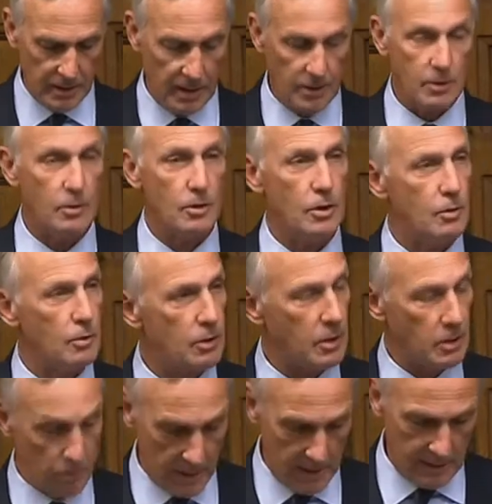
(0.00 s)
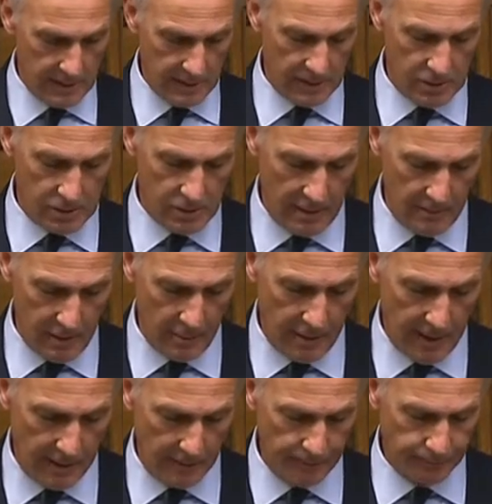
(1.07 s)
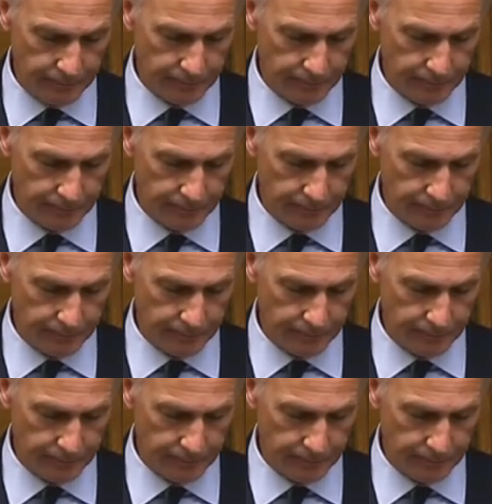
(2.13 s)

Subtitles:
and who knew the Queen extremely well.